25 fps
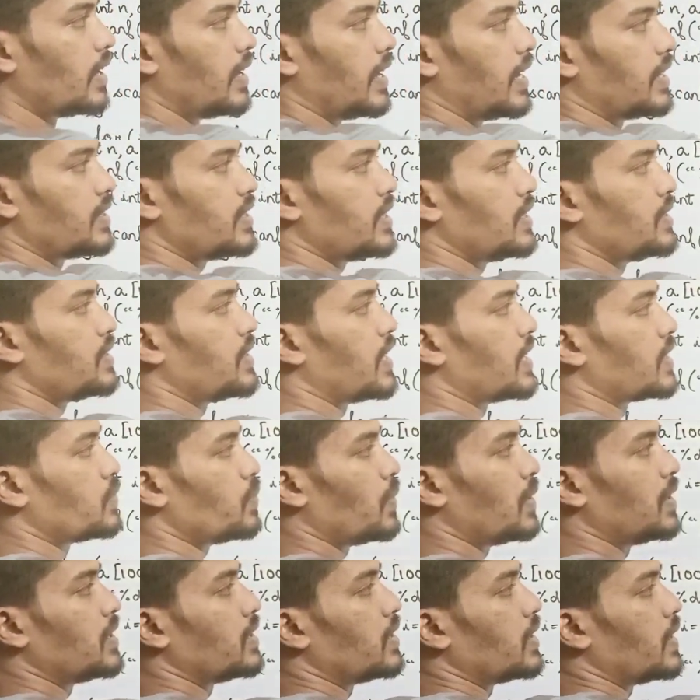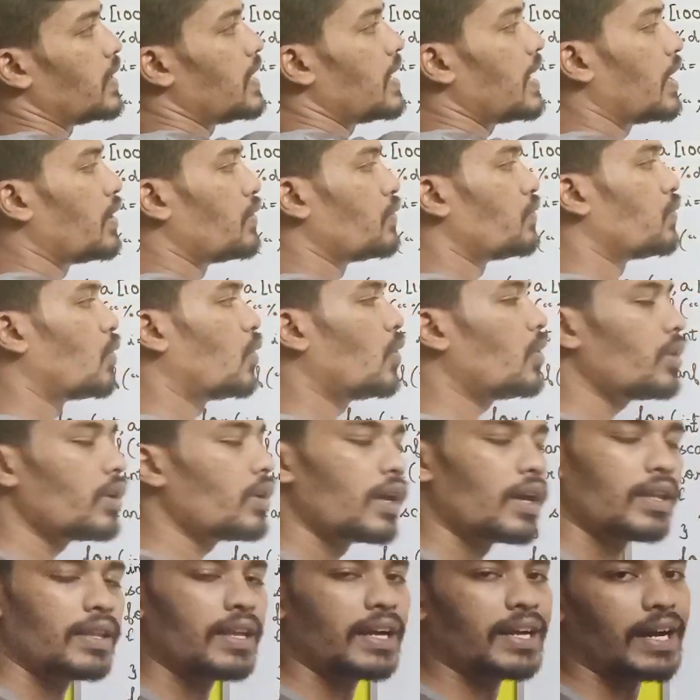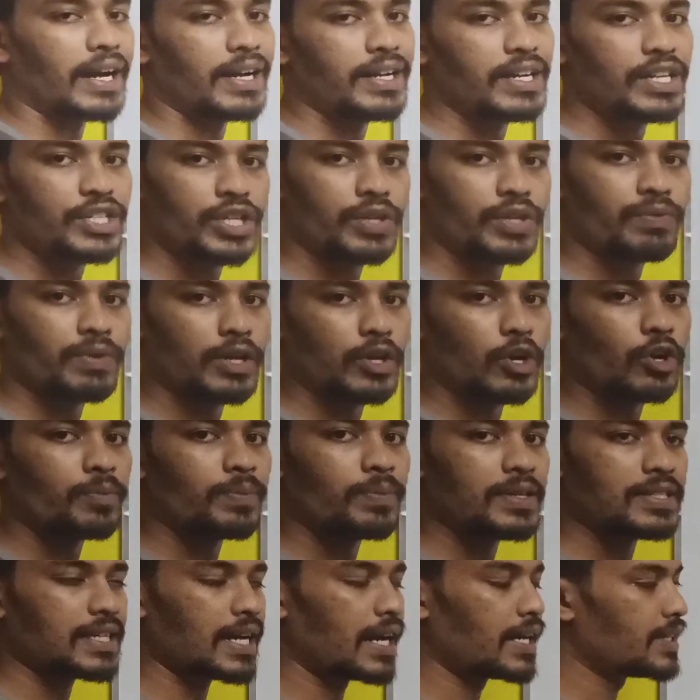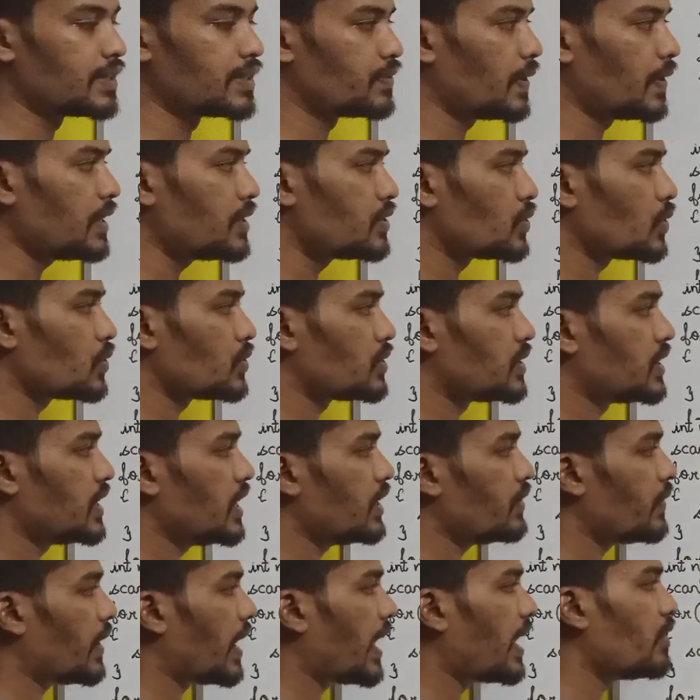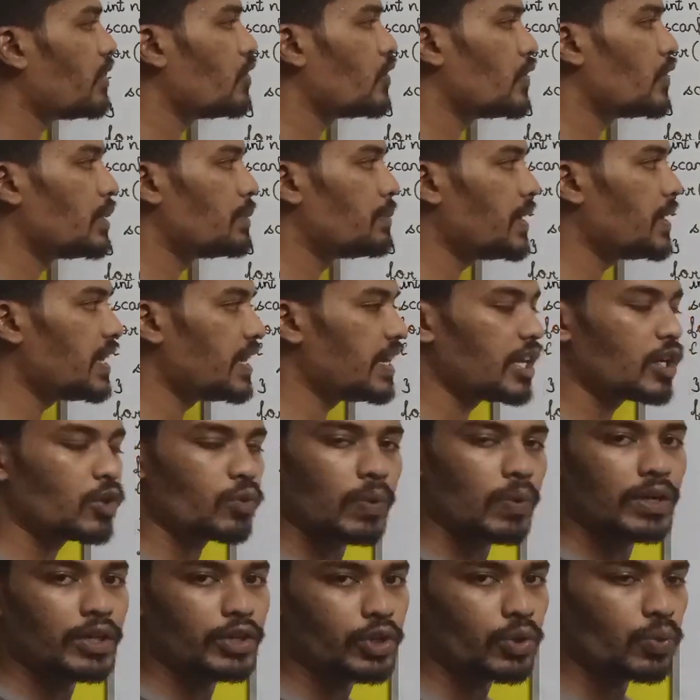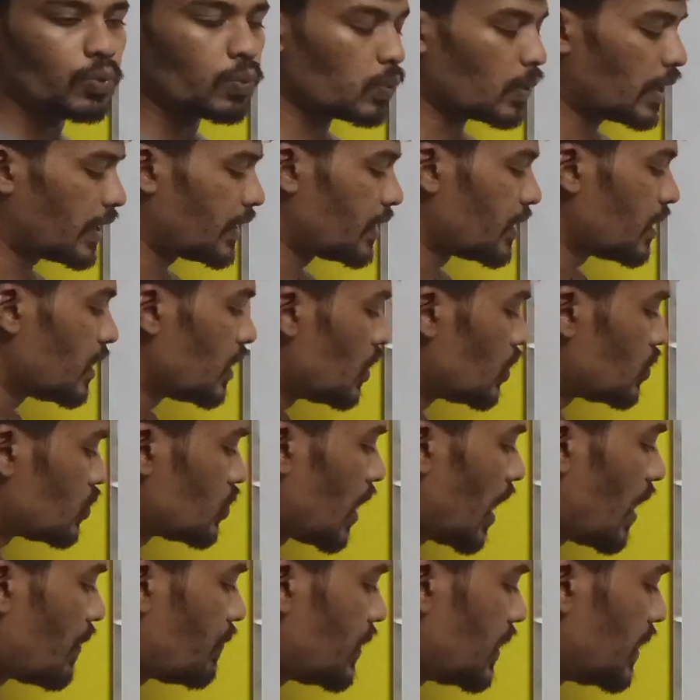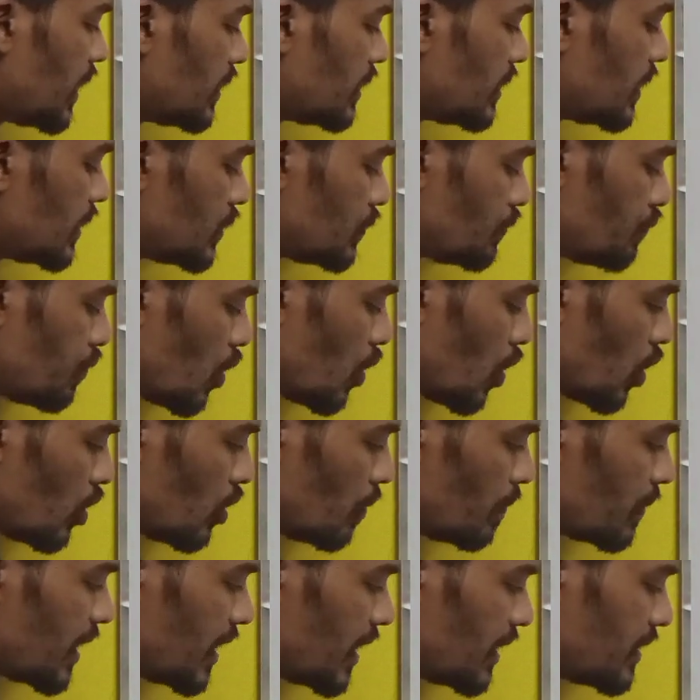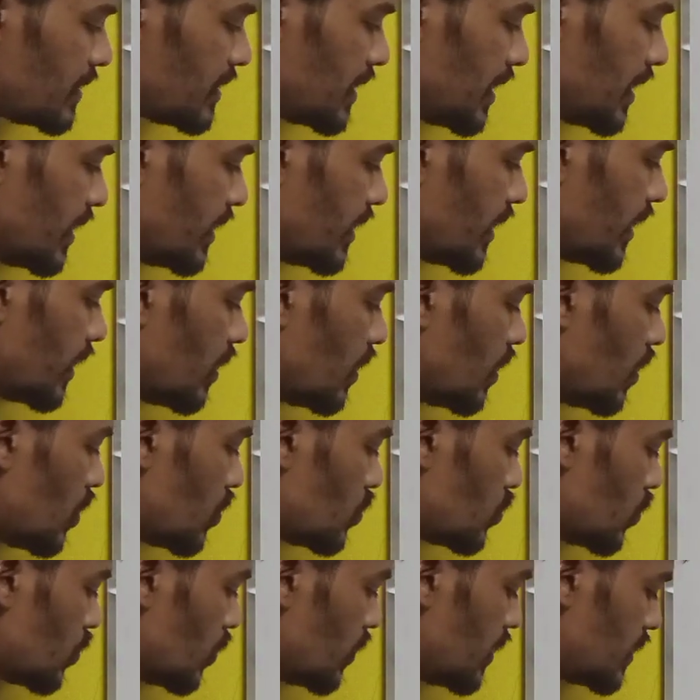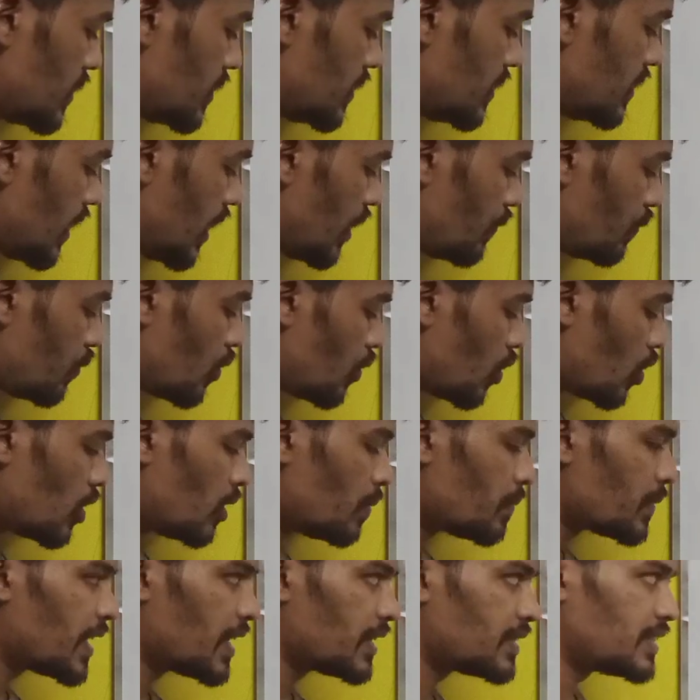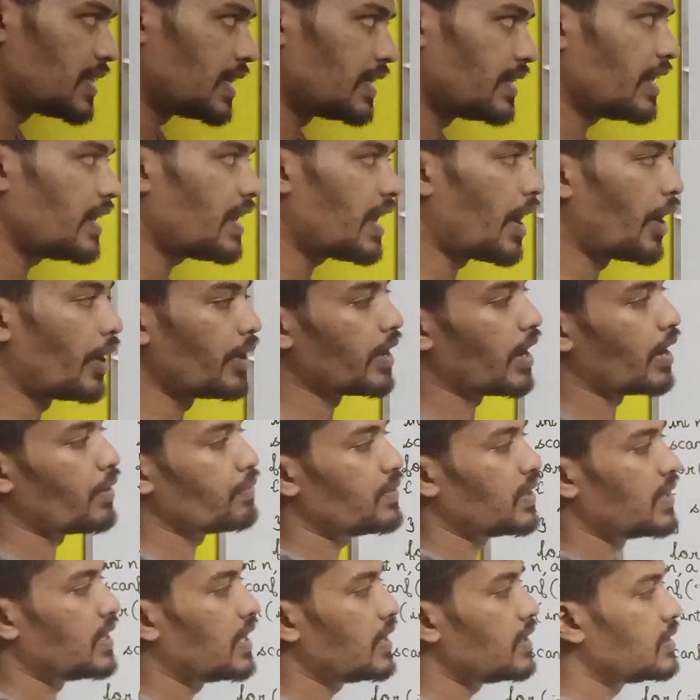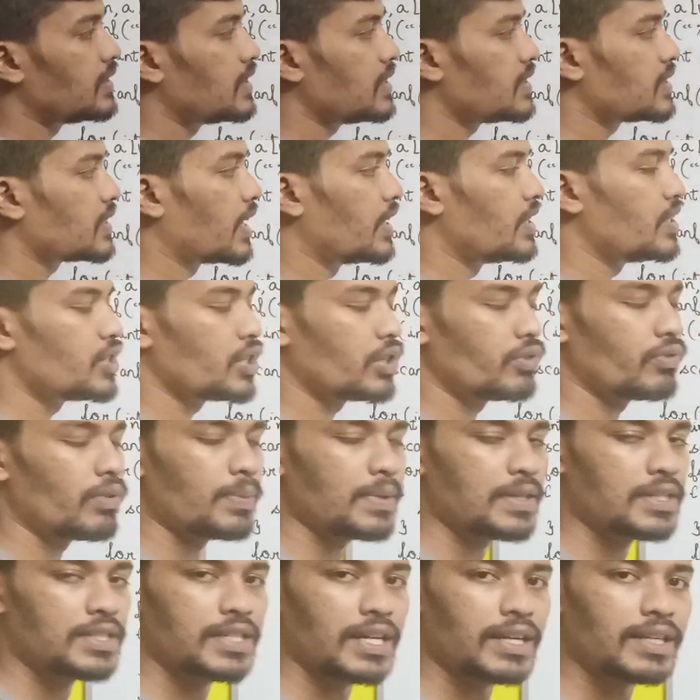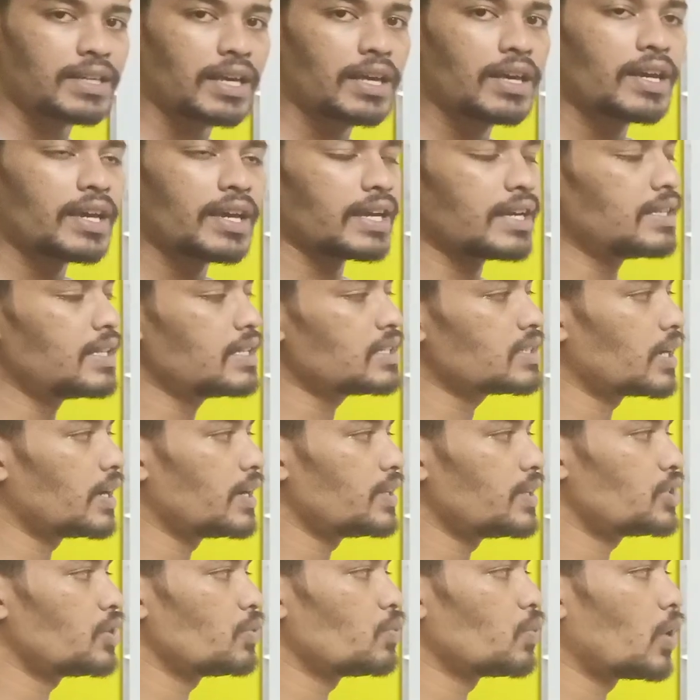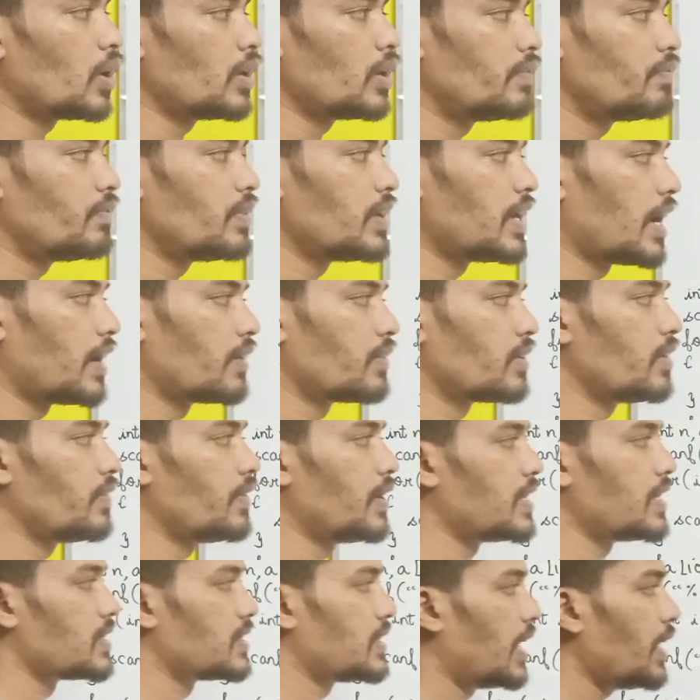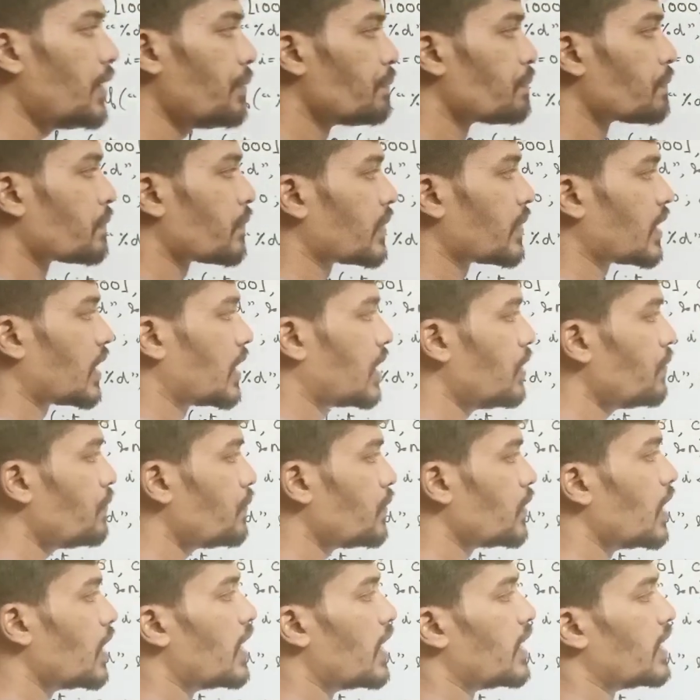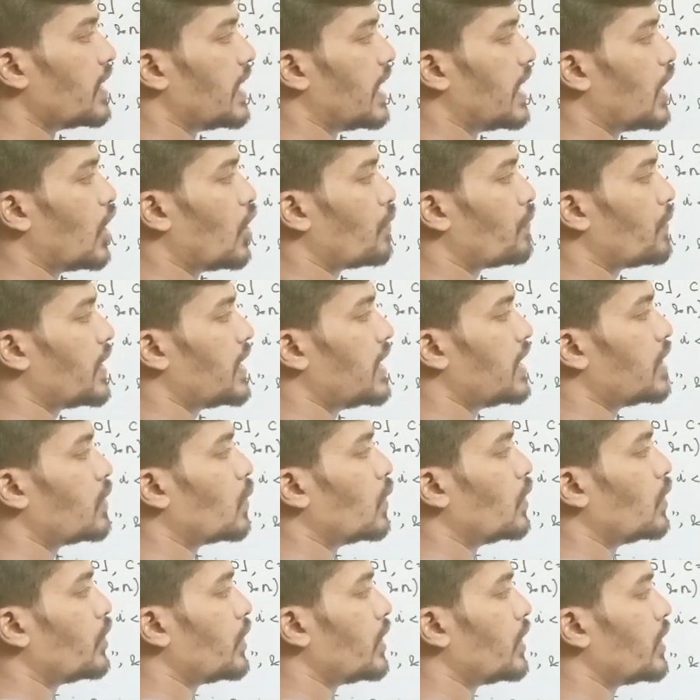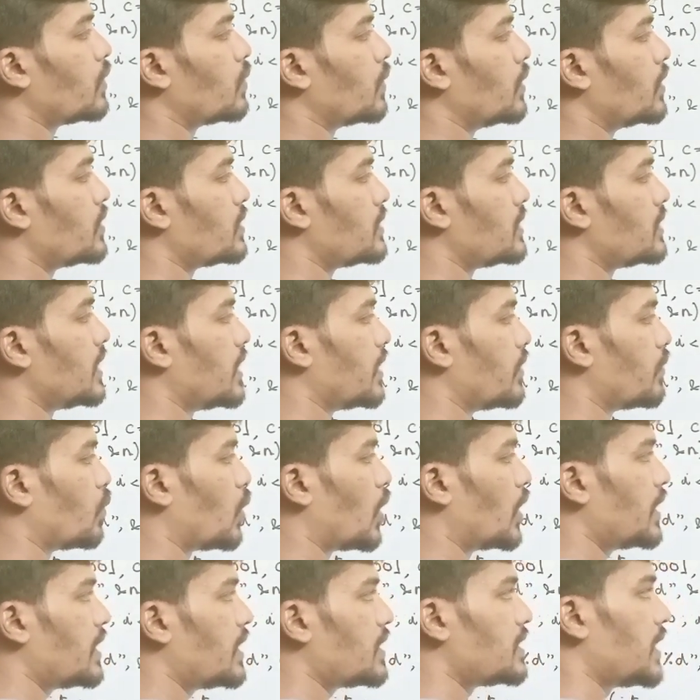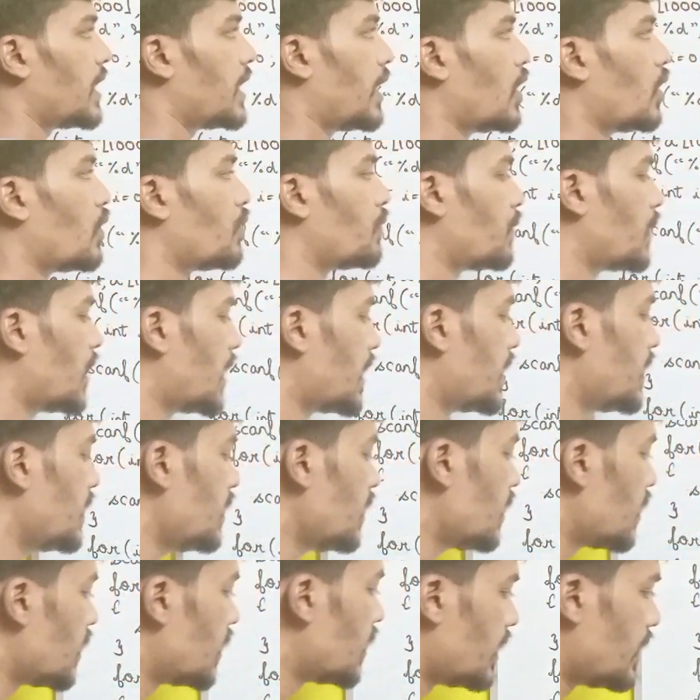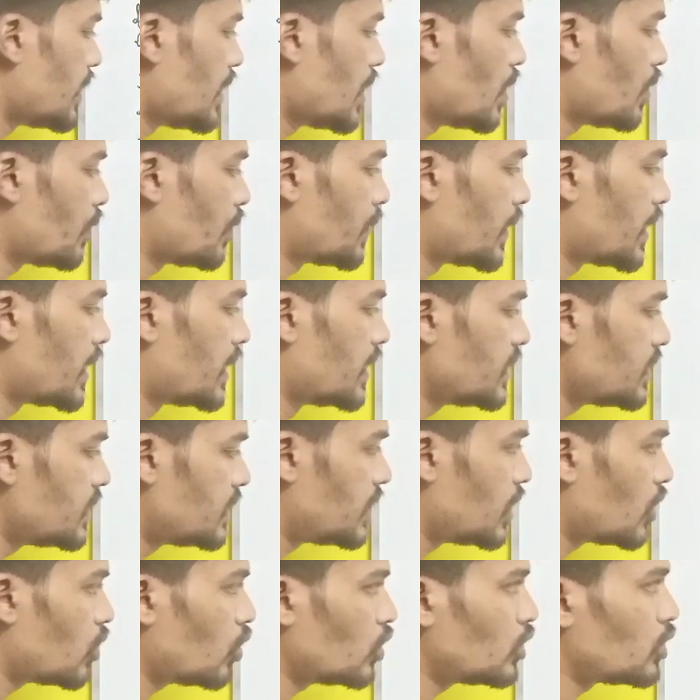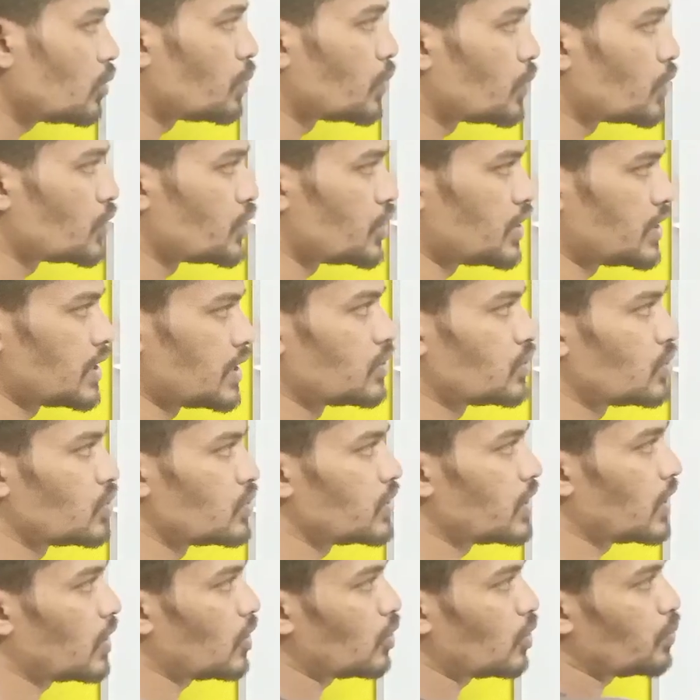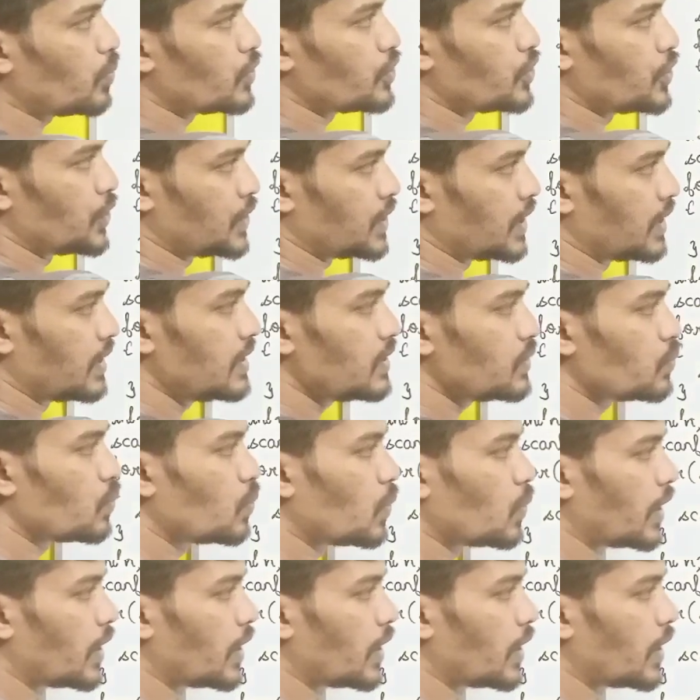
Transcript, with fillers: Next it checks with 3 and 4. The condition will not be satisfied. So C value will be equal to 1. So after that this for loop gets ended. So this J for loop gets ended and after that this condition will be checked. In this condition what we have given is that if a of i equal to equal to c. What is a of i? a of i is 0th position. So 0th position is